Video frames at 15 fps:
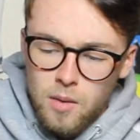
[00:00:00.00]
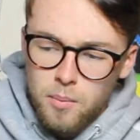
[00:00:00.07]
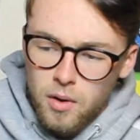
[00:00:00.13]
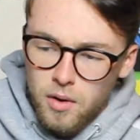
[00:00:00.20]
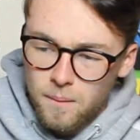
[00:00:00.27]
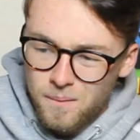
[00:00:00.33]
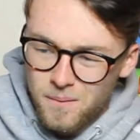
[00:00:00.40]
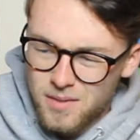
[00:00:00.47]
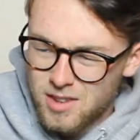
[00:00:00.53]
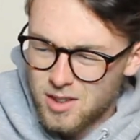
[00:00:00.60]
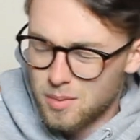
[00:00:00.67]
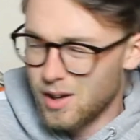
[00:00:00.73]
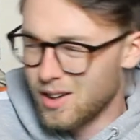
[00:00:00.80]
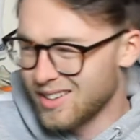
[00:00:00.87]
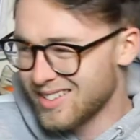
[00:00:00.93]
But to
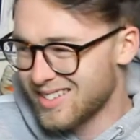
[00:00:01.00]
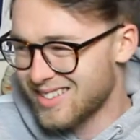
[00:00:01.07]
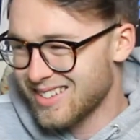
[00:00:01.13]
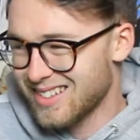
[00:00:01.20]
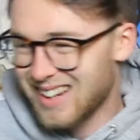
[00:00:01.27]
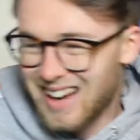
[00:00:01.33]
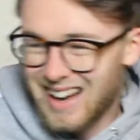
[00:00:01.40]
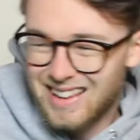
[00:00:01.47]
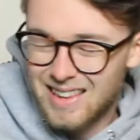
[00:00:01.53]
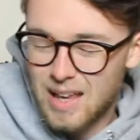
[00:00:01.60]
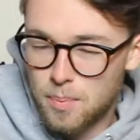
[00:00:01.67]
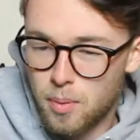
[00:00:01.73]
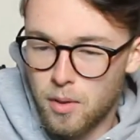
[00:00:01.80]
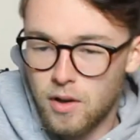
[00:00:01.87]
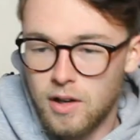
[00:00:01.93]
be honest, at
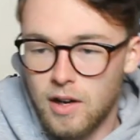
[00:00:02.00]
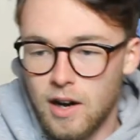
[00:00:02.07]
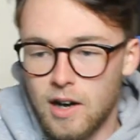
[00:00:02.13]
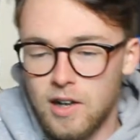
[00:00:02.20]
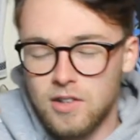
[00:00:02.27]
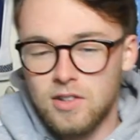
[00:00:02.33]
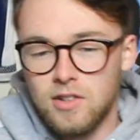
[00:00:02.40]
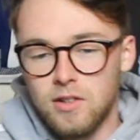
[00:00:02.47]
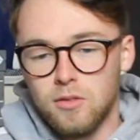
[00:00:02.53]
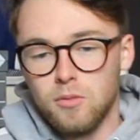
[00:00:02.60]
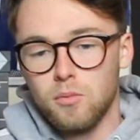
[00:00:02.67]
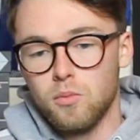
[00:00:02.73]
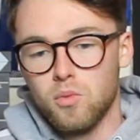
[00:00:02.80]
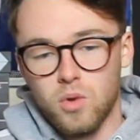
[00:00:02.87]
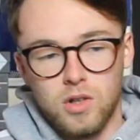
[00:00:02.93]
that point, Arsenal
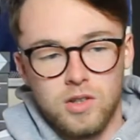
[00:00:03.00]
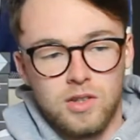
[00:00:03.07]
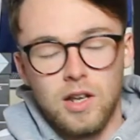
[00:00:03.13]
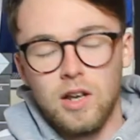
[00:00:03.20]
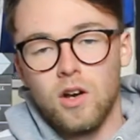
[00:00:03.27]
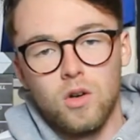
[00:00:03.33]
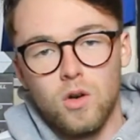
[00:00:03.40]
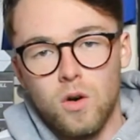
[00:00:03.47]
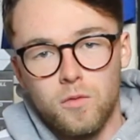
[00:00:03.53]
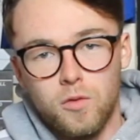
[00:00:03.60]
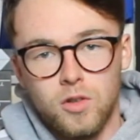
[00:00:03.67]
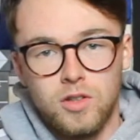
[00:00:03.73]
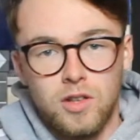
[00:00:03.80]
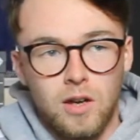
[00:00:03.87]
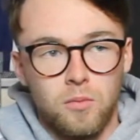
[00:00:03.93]
were still all over
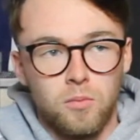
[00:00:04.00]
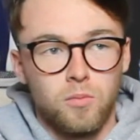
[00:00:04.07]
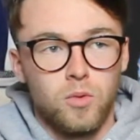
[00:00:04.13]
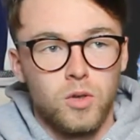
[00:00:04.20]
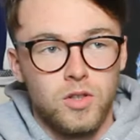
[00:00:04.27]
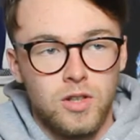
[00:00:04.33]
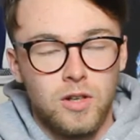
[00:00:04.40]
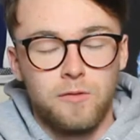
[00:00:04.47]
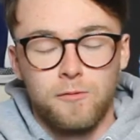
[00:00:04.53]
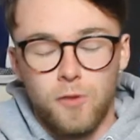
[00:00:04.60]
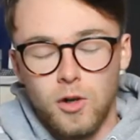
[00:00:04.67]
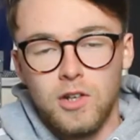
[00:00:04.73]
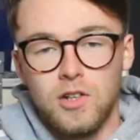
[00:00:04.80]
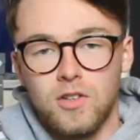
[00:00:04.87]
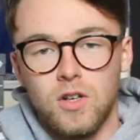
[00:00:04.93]
us and were still
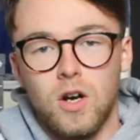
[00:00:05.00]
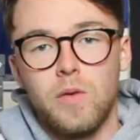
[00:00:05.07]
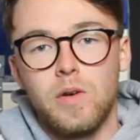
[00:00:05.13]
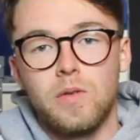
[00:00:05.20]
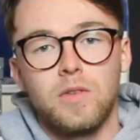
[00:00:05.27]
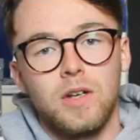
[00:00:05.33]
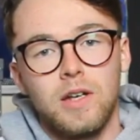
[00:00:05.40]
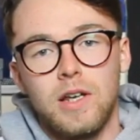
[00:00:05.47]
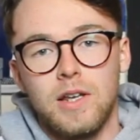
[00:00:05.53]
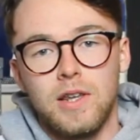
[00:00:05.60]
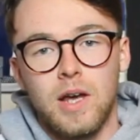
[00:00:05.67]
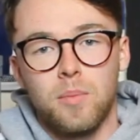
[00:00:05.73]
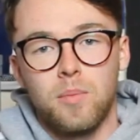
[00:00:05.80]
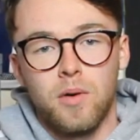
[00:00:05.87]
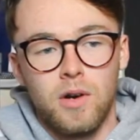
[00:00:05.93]
fully deserving of the lead at
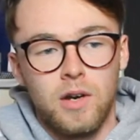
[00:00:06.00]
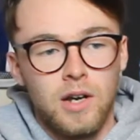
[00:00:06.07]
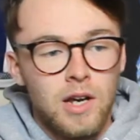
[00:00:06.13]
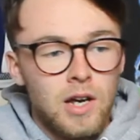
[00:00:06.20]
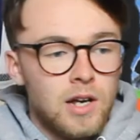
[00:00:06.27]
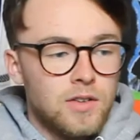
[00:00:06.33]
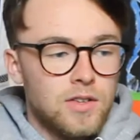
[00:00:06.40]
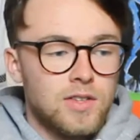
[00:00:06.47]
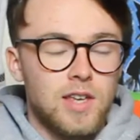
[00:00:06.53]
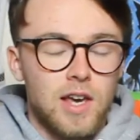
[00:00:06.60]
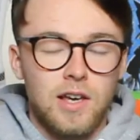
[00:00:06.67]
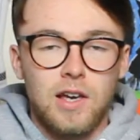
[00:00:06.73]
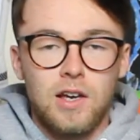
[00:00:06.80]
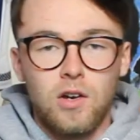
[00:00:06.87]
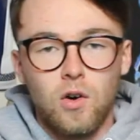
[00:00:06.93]
that point. The
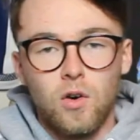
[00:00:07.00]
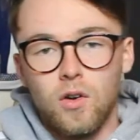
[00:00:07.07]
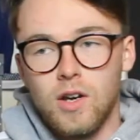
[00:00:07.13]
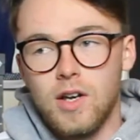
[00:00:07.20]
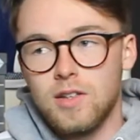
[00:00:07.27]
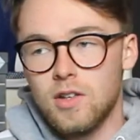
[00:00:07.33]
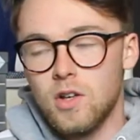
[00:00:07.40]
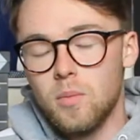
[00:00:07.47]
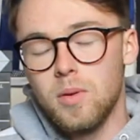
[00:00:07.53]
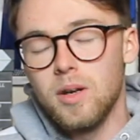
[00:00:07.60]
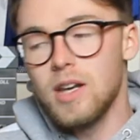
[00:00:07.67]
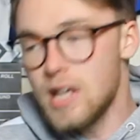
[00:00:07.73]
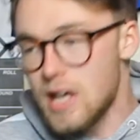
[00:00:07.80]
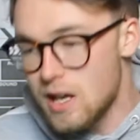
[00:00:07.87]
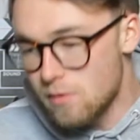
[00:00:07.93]
second goal is an
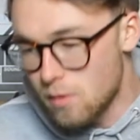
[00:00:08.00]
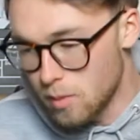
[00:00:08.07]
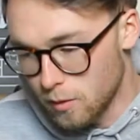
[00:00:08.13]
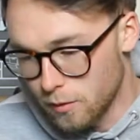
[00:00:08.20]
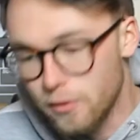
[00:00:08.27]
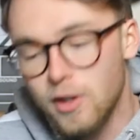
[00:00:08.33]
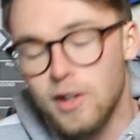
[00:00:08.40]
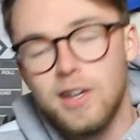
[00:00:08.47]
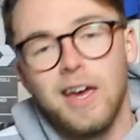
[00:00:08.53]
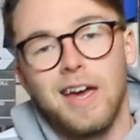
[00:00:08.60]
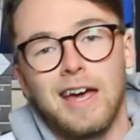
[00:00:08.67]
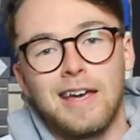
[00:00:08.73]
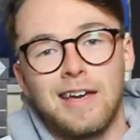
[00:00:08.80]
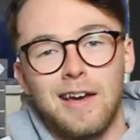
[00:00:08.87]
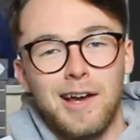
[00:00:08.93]
unbelievable free
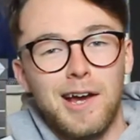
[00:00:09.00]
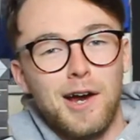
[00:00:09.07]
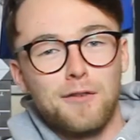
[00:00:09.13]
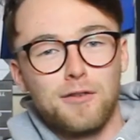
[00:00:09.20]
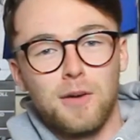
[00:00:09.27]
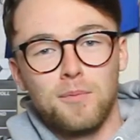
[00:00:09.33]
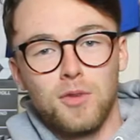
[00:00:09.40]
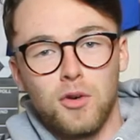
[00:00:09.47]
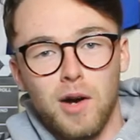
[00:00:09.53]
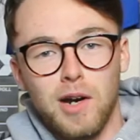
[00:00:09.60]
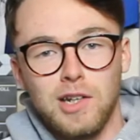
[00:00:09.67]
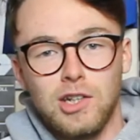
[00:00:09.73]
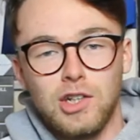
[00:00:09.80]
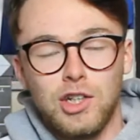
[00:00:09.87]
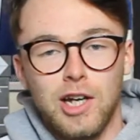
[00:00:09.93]
kick from
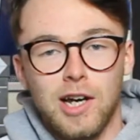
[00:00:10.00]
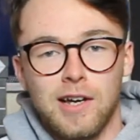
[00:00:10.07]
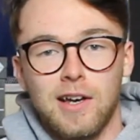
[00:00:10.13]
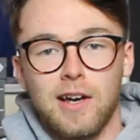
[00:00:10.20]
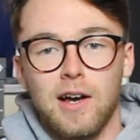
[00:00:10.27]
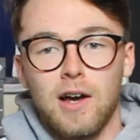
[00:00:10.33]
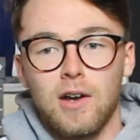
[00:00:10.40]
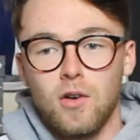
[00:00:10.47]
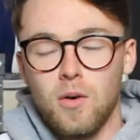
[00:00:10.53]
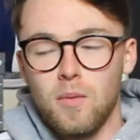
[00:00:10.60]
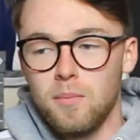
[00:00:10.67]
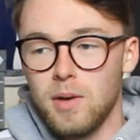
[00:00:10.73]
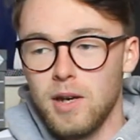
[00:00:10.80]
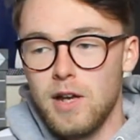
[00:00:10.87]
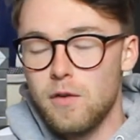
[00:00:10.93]
Granit Xhaka, an
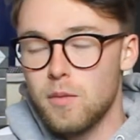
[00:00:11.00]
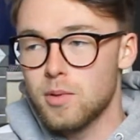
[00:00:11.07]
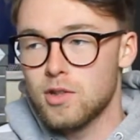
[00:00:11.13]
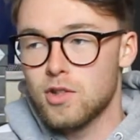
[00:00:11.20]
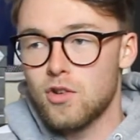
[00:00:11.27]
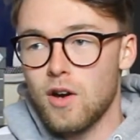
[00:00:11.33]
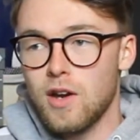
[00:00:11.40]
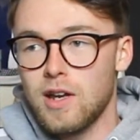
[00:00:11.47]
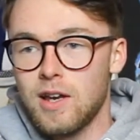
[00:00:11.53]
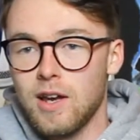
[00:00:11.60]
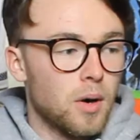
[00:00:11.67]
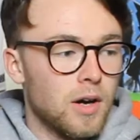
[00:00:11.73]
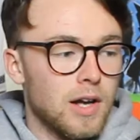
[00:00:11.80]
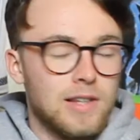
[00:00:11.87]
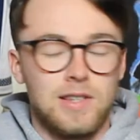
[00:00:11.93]
unbelievable strike,
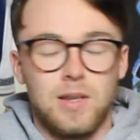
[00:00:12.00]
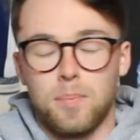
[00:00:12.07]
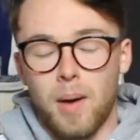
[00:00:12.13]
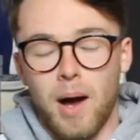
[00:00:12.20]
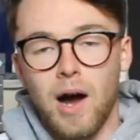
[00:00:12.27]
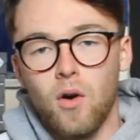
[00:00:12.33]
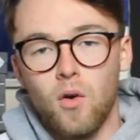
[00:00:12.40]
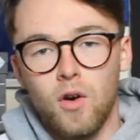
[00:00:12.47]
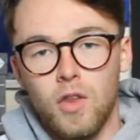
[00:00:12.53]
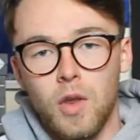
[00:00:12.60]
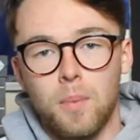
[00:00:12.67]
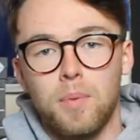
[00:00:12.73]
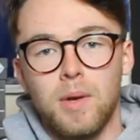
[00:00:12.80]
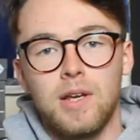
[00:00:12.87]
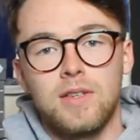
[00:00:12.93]
but it's the power
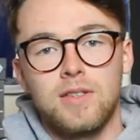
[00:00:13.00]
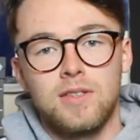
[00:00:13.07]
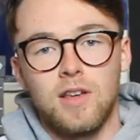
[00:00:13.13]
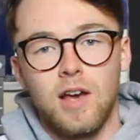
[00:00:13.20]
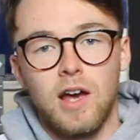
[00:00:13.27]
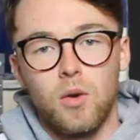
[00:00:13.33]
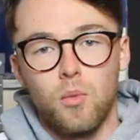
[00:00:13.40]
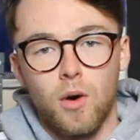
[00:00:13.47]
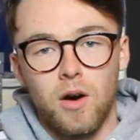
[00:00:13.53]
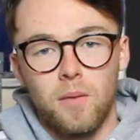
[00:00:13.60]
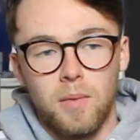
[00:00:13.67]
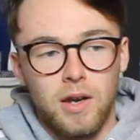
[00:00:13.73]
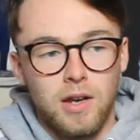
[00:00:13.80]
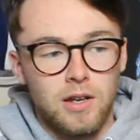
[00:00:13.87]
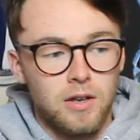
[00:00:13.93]
that beats Edouard
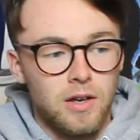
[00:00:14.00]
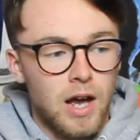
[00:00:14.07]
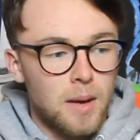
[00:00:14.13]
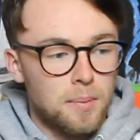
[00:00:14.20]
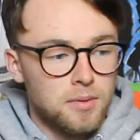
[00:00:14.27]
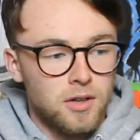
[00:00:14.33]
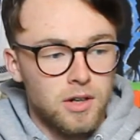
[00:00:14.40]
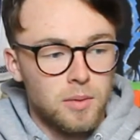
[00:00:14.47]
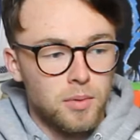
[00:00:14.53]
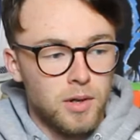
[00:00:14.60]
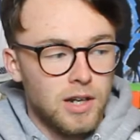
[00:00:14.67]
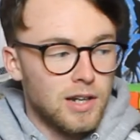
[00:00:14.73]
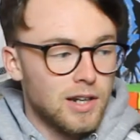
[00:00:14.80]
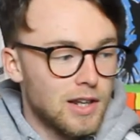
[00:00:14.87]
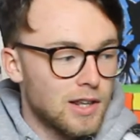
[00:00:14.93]
Mendy, absolutely
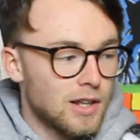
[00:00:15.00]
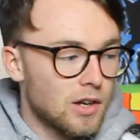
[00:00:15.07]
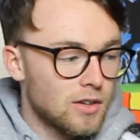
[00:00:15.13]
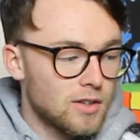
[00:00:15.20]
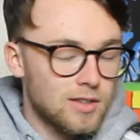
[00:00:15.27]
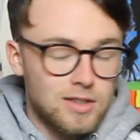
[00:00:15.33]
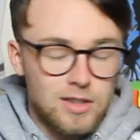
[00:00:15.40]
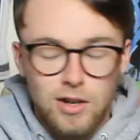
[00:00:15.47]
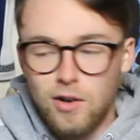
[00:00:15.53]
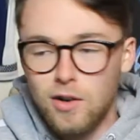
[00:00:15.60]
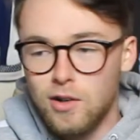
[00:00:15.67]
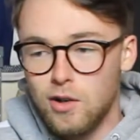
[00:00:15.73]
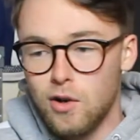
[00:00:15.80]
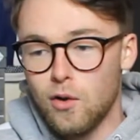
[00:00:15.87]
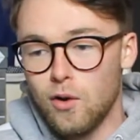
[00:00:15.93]
brilliant. And then the
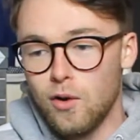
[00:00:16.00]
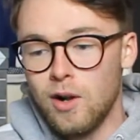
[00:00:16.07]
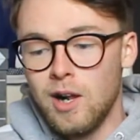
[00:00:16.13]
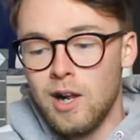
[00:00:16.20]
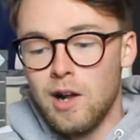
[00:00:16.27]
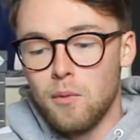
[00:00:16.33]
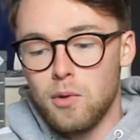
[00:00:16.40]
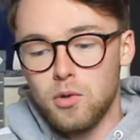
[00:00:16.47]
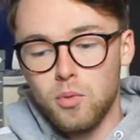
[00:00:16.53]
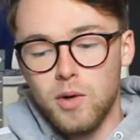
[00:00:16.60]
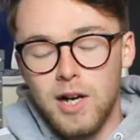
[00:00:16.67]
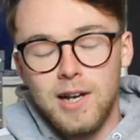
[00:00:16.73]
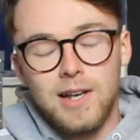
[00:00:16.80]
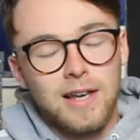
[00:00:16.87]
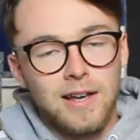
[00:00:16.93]
third goal, which
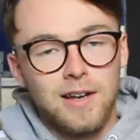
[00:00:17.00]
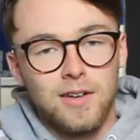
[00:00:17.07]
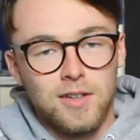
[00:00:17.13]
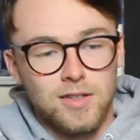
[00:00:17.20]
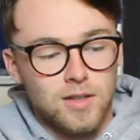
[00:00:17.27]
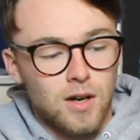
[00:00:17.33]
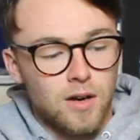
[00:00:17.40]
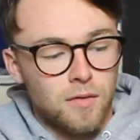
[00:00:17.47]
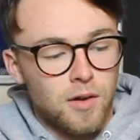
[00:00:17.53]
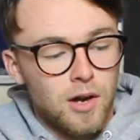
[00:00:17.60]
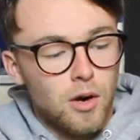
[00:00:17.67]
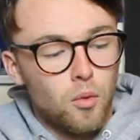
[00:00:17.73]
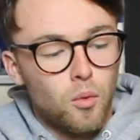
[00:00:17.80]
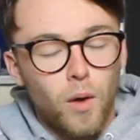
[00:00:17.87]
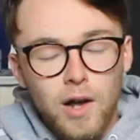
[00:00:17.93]
really killed us off,
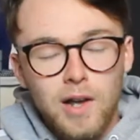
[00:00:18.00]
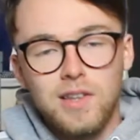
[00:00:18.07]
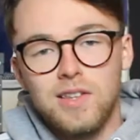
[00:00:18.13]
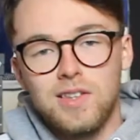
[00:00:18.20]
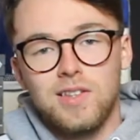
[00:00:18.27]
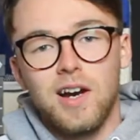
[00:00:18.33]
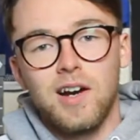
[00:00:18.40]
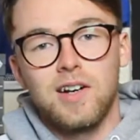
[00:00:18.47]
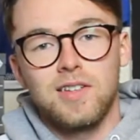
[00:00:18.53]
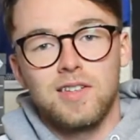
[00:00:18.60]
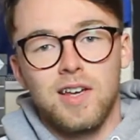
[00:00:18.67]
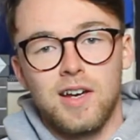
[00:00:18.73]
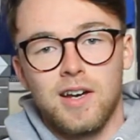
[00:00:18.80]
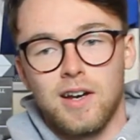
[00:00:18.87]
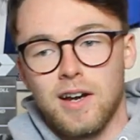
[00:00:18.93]
right at the start of the
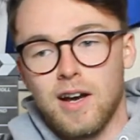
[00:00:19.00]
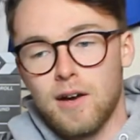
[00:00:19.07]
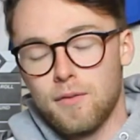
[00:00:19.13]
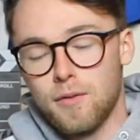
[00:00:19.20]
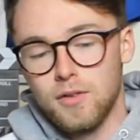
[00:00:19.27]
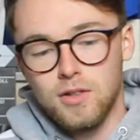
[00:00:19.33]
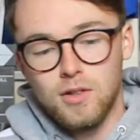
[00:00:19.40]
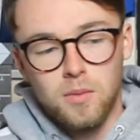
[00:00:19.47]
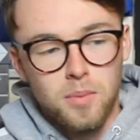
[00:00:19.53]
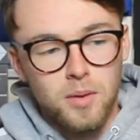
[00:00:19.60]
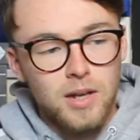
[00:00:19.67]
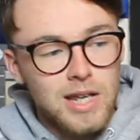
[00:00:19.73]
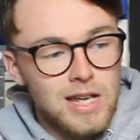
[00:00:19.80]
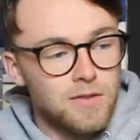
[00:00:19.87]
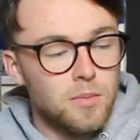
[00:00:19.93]
second half, was an
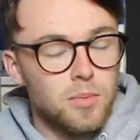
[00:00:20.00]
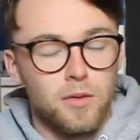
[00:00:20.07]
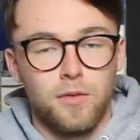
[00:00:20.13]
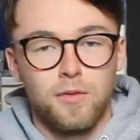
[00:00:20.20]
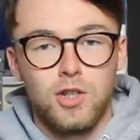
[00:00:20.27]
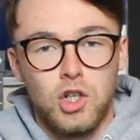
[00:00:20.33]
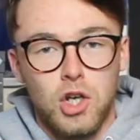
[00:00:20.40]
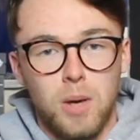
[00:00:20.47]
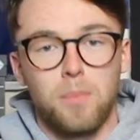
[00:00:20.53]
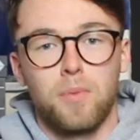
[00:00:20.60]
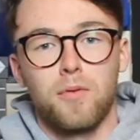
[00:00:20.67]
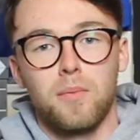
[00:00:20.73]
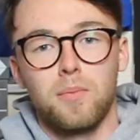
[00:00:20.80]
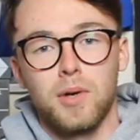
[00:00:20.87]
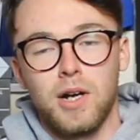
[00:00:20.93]
unbelievable chip
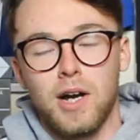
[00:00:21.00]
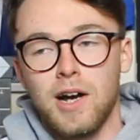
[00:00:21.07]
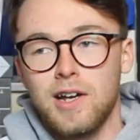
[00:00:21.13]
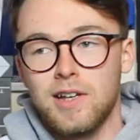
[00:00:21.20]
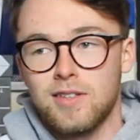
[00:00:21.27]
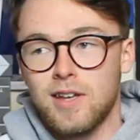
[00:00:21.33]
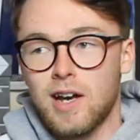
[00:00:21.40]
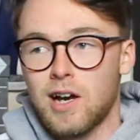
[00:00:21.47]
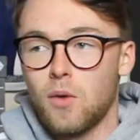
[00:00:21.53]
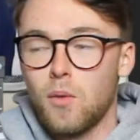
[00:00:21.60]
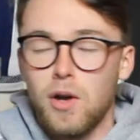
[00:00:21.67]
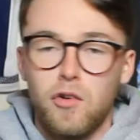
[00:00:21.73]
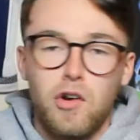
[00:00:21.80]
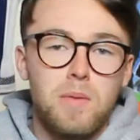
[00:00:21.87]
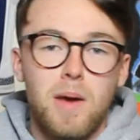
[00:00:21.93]
from Bukayo Saka.
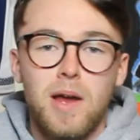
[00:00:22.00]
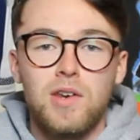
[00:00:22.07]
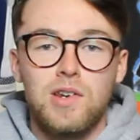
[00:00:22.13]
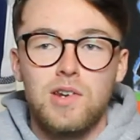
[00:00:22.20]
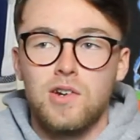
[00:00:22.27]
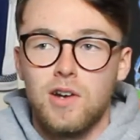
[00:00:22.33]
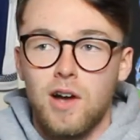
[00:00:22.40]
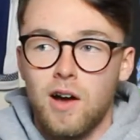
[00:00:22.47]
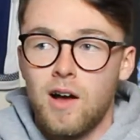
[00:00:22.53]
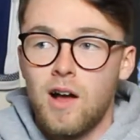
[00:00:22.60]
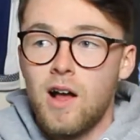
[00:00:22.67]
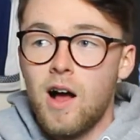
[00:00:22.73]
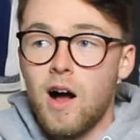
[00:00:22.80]
Whether he meant it or not,